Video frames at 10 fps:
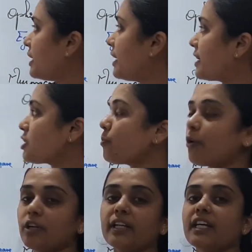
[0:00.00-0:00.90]
It is
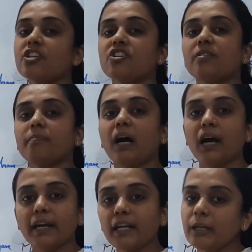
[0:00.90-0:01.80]
pollination
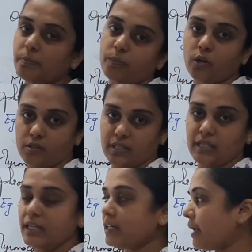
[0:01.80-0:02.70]
by birds,
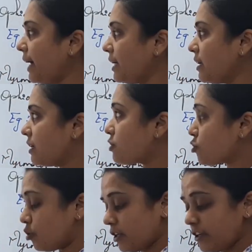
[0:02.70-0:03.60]
right?
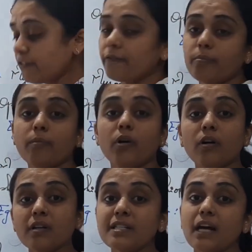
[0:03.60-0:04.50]
So if
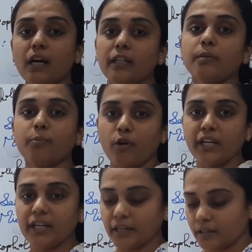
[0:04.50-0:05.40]
birds are the
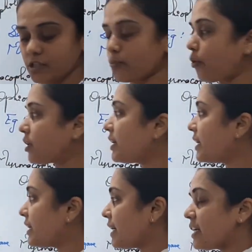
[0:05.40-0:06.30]
pollinators,
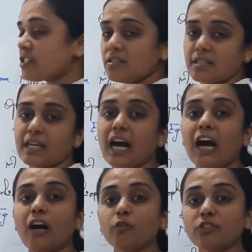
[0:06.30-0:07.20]
pollinating agents,
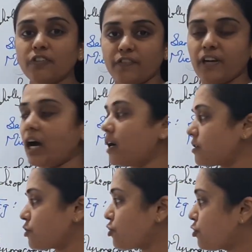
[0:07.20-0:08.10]
how the
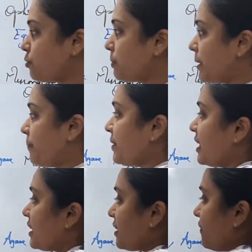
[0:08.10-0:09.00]
flowers should be?
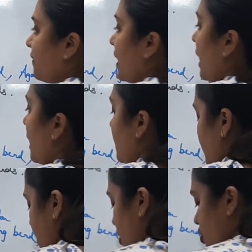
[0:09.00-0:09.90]
The flowers
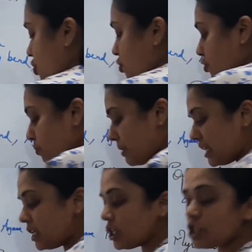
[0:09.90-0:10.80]
should
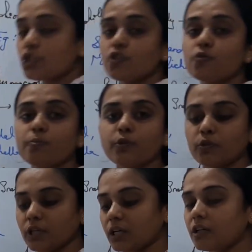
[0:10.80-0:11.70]
be
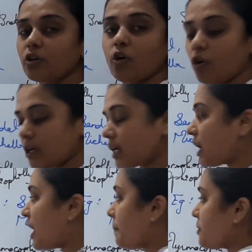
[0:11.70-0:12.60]
tubular or cup